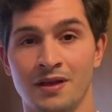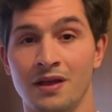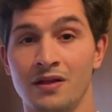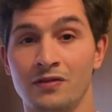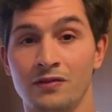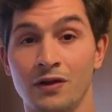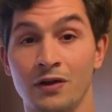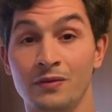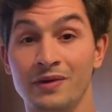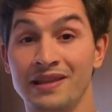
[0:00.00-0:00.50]

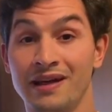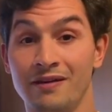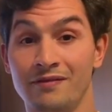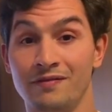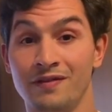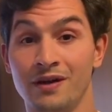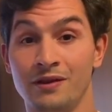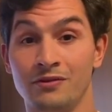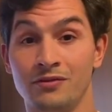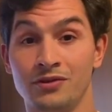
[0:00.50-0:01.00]
So without
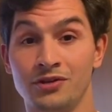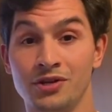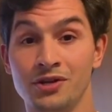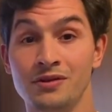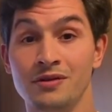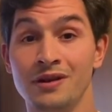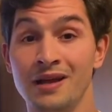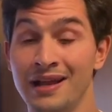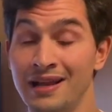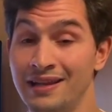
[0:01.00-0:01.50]
further
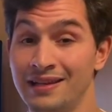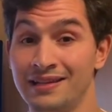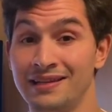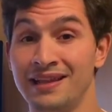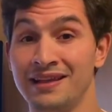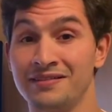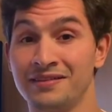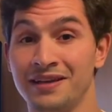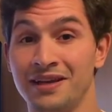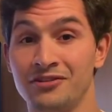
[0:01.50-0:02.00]
ado,
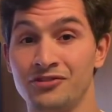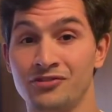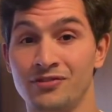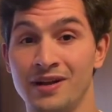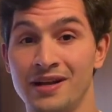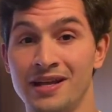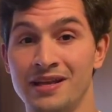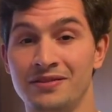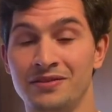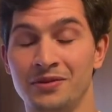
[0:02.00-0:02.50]
let's get
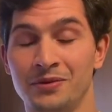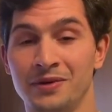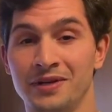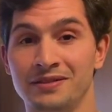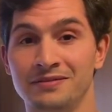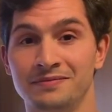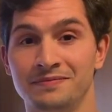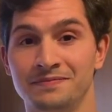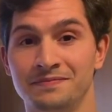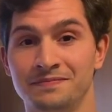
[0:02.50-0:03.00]
straight into it.